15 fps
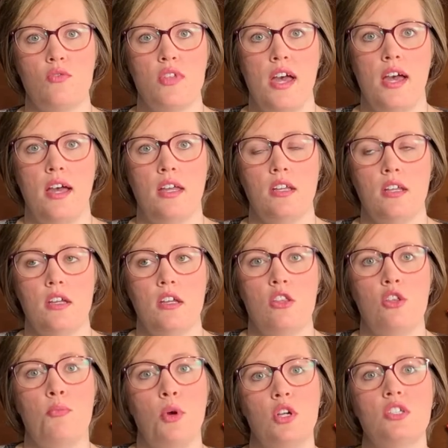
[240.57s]
that
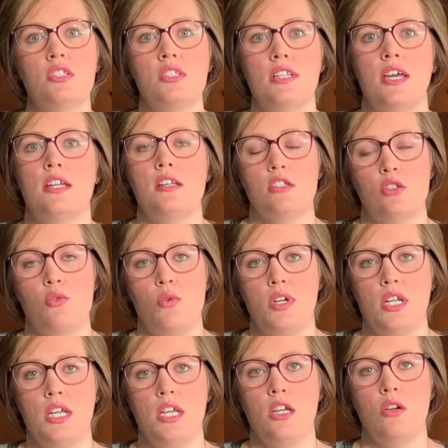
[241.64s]
the person that is
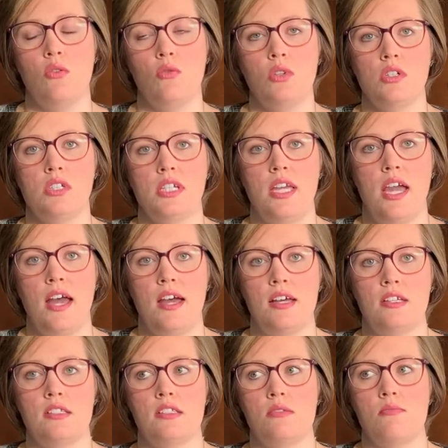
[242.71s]
quitting really
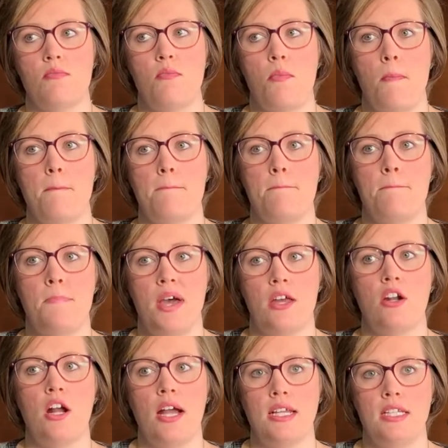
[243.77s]
has
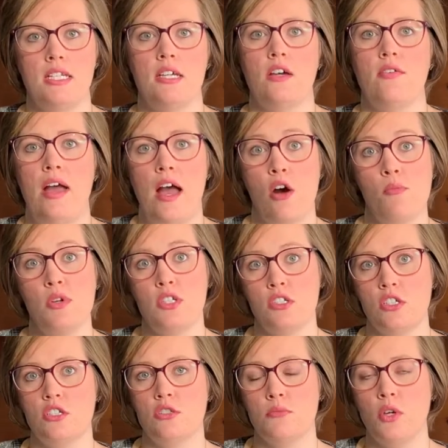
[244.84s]
better idea of how much
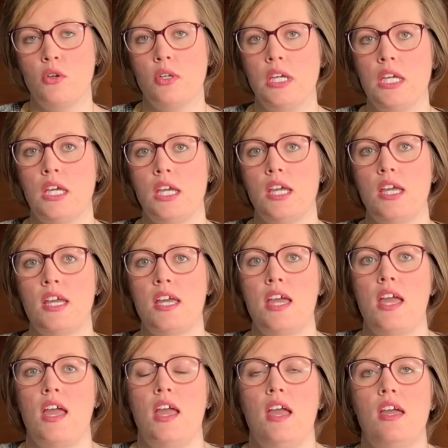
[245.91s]
they're smoking,
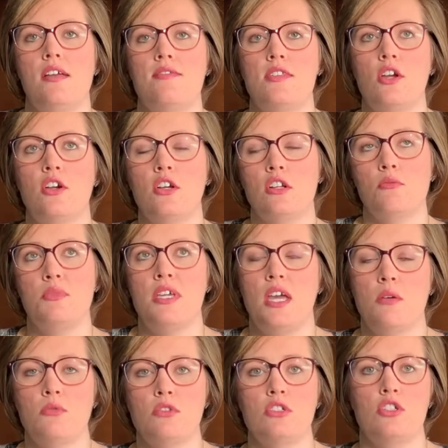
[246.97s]
and they're going to be
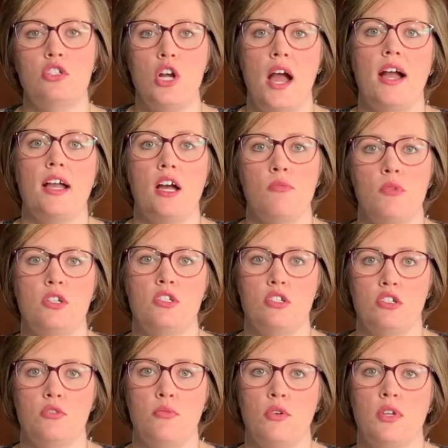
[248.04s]
able to track how much they're
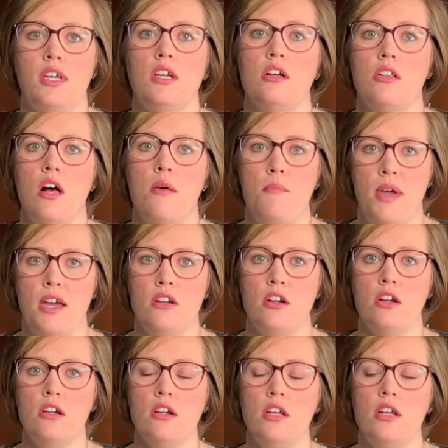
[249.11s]
smoking a lot
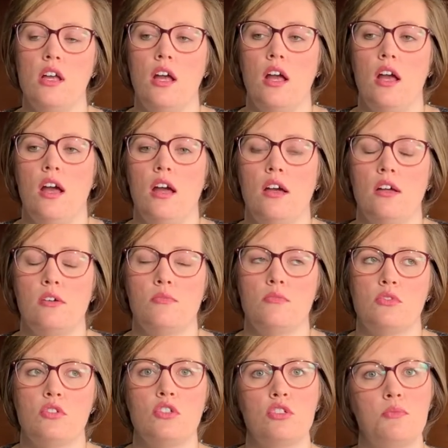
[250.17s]
better.
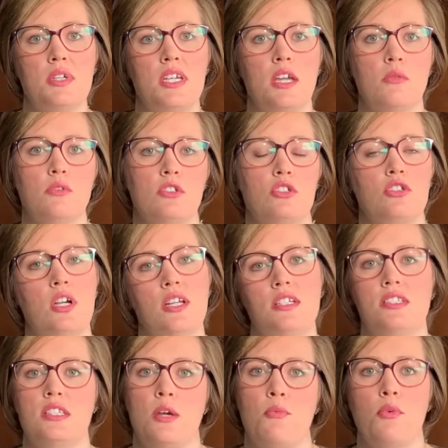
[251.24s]
So just being able to try to
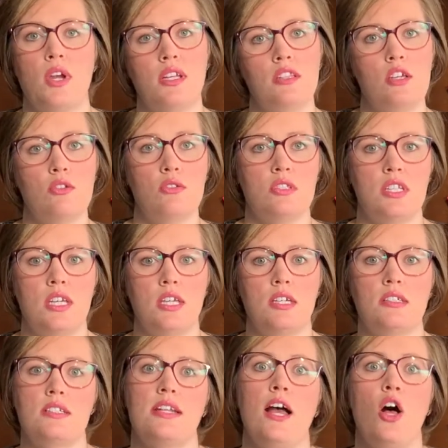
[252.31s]
separate those
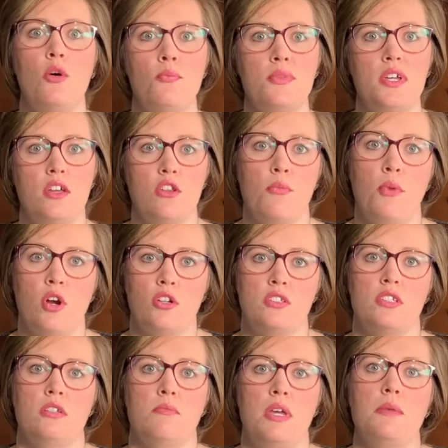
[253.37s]
things and help the other
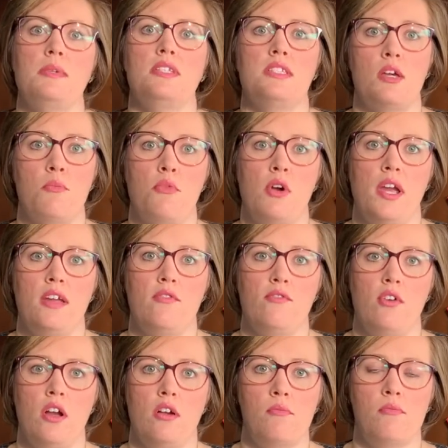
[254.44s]
person maybe separate
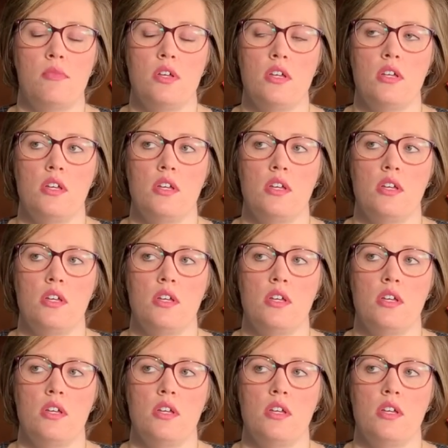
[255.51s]
from